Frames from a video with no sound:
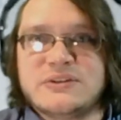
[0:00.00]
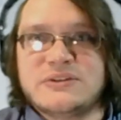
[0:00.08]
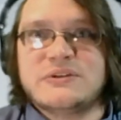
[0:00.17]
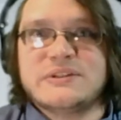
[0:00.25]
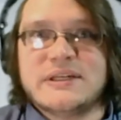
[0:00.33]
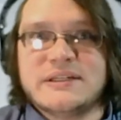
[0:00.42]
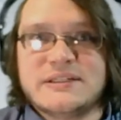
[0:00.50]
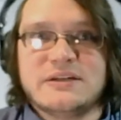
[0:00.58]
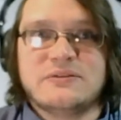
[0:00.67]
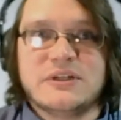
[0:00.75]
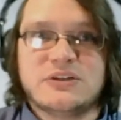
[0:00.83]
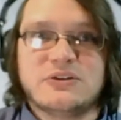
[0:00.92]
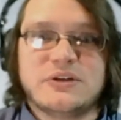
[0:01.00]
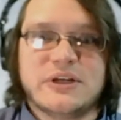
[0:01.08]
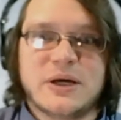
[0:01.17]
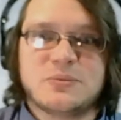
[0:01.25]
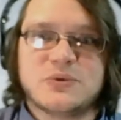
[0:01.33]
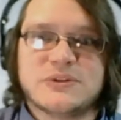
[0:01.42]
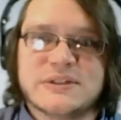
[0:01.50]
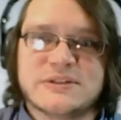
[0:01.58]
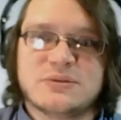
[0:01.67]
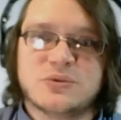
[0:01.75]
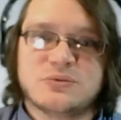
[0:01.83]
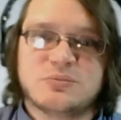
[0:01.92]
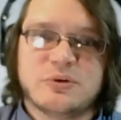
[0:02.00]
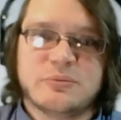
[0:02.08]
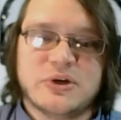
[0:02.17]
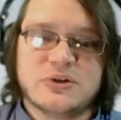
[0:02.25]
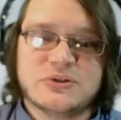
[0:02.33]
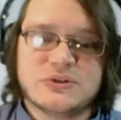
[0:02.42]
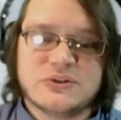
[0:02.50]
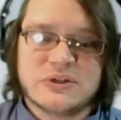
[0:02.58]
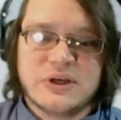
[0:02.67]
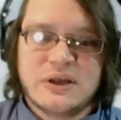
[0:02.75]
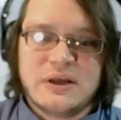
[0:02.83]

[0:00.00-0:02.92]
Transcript: And so this idea of the endocannabinoid system was proposed,